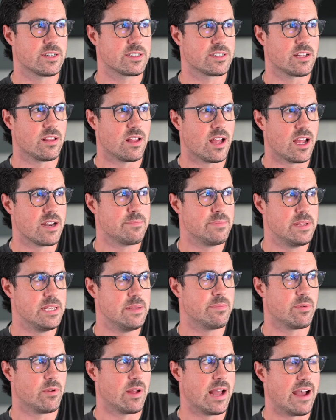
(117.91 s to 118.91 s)
because a lot of
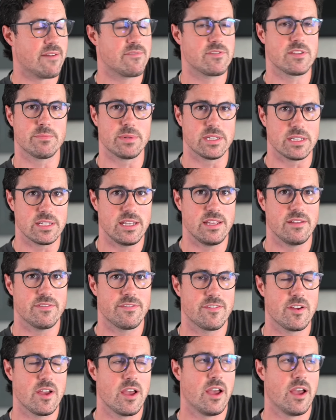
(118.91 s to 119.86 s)
people have the belief,